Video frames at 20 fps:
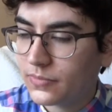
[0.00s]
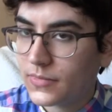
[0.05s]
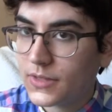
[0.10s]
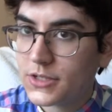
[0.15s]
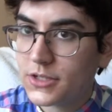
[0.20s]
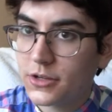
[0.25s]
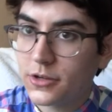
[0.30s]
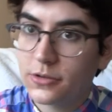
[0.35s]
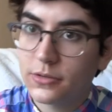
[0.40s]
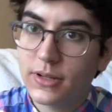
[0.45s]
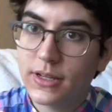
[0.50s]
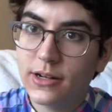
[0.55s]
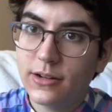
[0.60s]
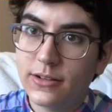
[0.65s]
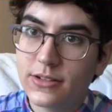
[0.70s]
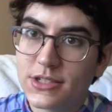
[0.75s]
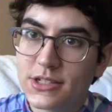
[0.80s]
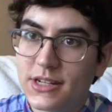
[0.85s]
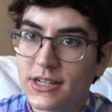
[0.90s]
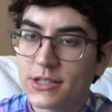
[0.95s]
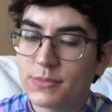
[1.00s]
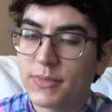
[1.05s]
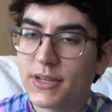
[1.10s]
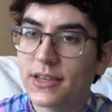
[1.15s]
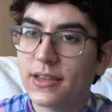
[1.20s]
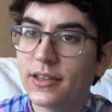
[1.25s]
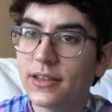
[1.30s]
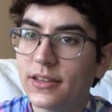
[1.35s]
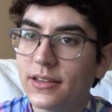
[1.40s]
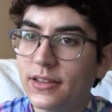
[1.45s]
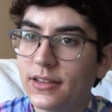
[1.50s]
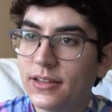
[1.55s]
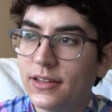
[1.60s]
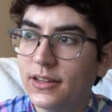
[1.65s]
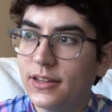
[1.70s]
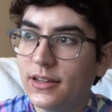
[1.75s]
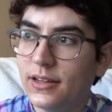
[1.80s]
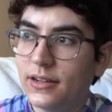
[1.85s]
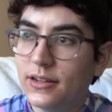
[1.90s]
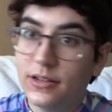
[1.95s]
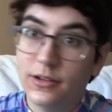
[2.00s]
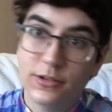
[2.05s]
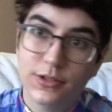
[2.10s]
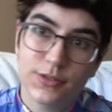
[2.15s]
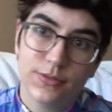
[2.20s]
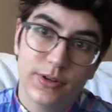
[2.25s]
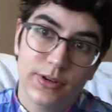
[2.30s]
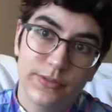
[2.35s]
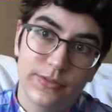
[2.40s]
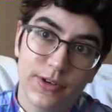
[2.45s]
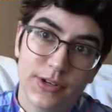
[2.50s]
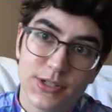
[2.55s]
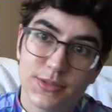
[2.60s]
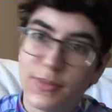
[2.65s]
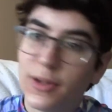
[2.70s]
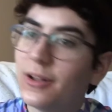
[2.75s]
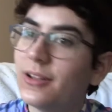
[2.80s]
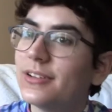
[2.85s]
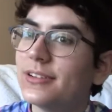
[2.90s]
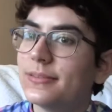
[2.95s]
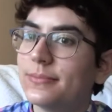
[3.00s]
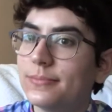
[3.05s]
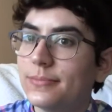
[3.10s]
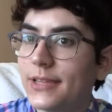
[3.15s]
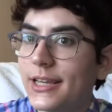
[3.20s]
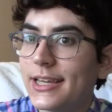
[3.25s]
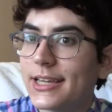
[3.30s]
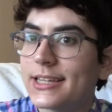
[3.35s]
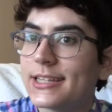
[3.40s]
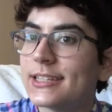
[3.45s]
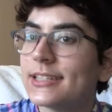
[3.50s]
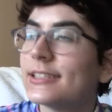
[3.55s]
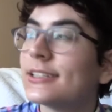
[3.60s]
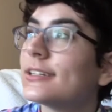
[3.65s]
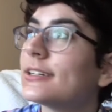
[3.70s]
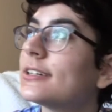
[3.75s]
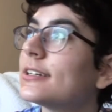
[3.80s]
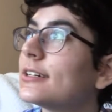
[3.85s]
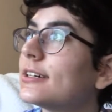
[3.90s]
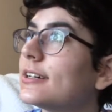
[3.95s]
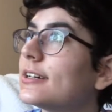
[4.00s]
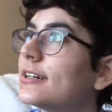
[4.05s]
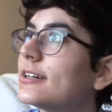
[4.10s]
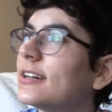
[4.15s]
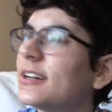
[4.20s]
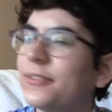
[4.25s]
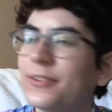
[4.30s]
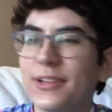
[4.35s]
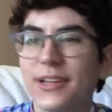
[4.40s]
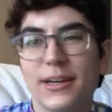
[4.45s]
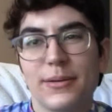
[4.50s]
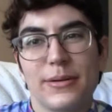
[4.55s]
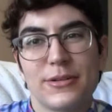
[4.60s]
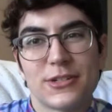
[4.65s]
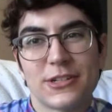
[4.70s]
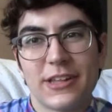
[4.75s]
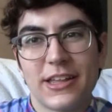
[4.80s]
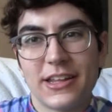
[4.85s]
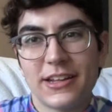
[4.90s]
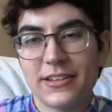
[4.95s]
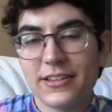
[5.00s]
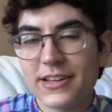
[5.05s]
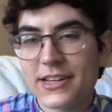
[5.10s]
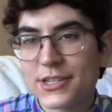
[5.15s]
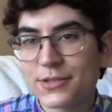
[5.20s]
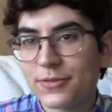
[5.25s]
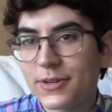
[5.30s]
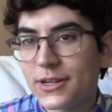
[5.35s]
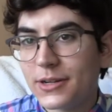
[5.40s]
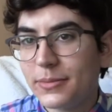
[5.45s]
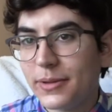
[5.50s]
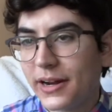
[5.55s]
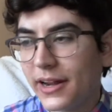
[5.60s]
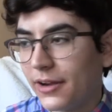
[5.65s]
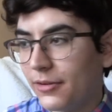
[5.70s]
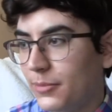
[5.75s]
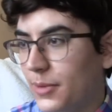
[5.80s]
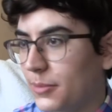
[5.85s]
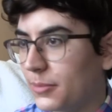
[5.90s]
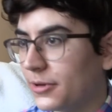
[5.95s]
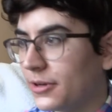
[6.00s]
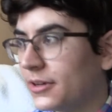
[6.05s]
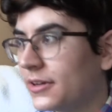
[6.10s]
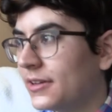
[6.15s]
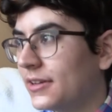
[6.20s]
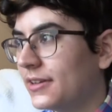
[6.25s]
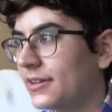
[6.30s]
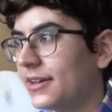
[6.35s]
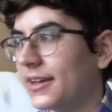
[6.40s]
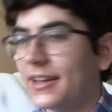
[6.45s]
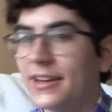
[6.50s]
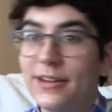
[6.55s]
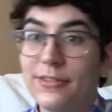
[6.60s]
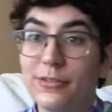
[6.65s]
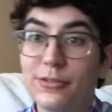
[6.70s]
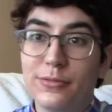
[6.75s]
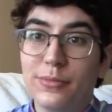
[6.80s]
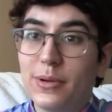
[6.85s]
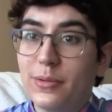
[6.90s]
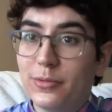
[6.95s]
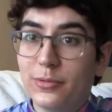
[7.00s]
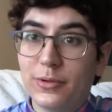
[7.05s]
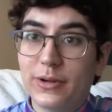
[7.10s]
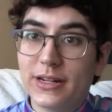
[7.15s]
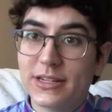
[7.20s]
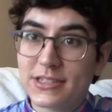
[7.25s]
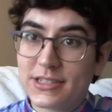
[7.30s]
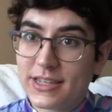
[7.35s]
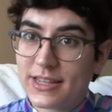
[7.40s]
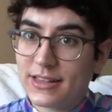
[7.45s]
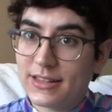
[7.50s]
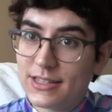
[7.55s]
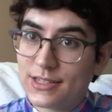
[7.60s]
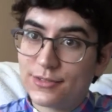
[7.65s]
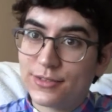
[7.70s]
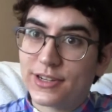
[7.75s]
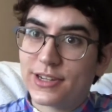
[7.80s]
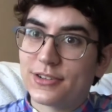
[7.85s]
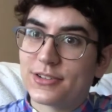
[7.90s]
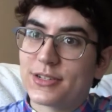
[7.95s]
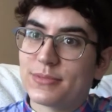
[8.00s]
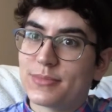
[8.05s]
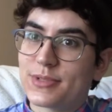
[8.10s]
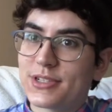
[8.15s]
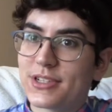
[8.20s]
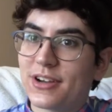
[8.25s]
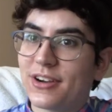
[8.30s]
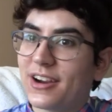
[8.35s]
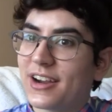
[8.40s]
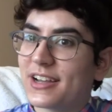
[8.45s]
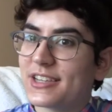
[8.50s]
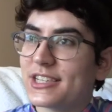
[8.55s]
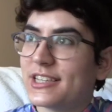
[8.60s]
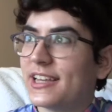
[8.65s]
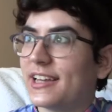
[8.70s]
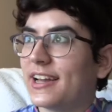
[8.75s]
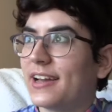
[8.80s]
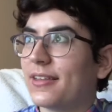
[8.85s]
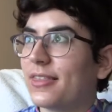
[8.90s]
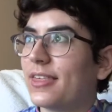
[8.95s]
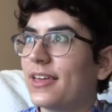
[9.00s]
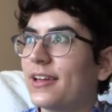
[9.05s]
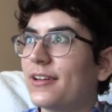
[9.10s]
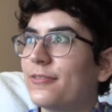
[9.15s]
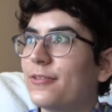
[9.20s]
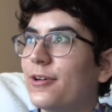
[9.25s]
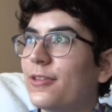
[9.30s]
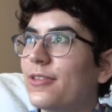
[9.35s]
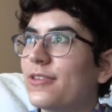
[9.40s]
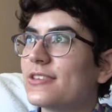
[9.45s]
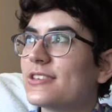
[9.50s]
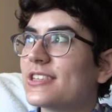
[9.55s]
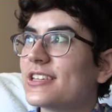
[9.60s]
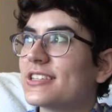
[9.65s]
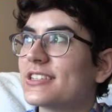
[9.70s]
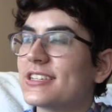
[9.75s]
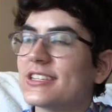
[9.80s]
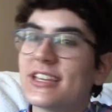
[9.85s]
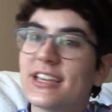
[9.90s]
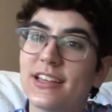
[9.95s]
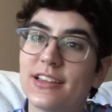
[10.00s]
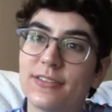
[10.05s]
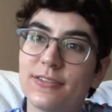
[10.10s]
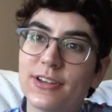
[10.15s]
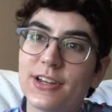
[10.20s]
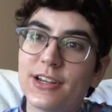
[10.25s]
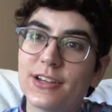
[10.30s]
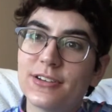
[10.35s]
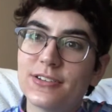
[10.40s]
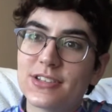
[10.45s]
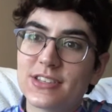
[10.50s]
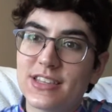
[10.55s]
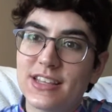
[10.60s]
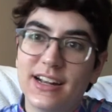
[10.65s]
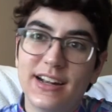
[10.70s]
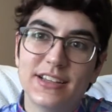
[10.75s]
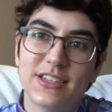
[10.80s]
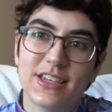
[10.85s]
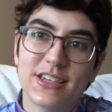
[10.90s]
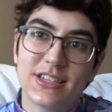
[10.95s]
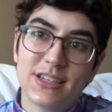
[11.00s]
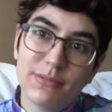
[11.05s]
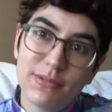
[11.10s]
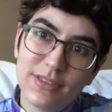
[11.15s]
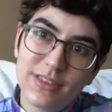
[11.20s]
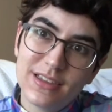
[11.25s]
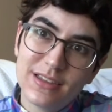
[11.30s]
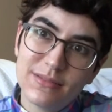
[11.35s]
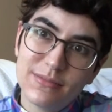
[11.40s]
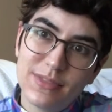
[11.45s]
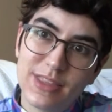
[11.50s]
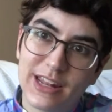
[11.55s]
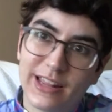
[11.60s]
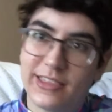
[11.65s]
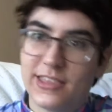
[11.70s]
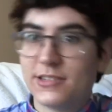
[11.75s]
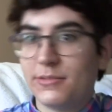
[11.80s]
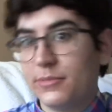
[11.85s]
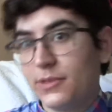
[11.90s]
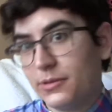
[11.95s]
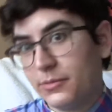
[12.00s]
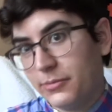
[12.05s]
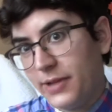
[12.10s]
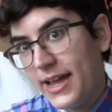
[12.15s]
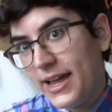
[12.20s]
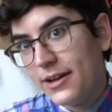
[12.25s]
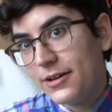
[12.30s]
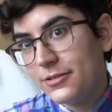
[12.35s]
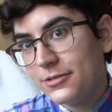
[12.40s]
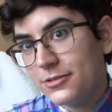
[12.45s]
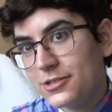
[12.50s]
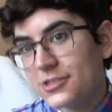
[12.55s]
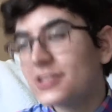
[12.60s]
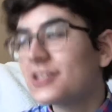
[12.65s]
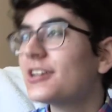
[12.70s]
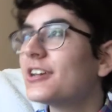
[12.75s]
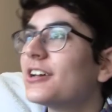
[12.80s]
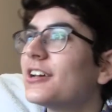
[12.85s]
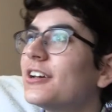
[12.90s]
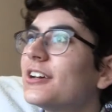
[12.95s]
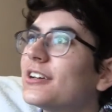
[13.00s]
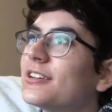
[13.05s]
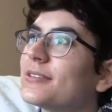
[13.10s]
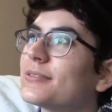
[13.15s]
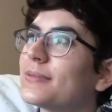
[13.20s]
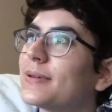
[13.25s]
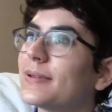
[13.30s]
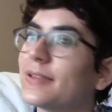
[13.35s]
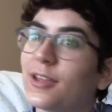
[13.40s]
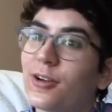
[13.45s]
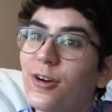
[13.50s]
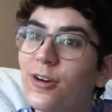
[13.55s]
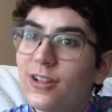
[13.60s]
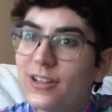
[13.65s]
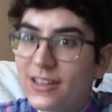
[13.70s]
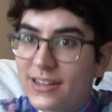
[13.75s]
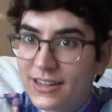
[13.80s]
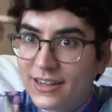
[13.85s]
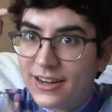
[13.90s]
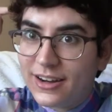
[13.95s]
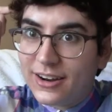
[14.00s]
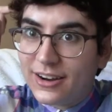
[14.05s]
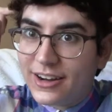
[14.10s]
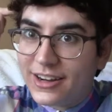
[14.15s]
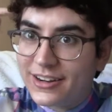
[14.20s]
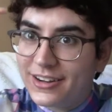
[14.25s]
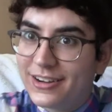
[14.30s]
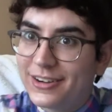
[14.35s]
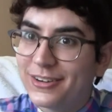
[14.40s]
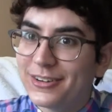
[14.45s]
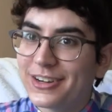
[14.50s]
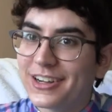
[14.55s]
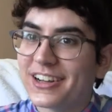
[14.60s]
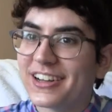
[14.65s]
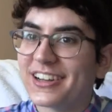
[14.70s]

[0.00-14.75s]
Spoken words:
So needle isn't as big. Needle is very, very small. Yay. I feel like I mentioned that in the last video, but I can't remember. I can never remember what I say in these videos. I'm sorry, because like I think of all these things to say in the videos, and then I say some of them, and then I leave some of them out. But they're all in here, you know?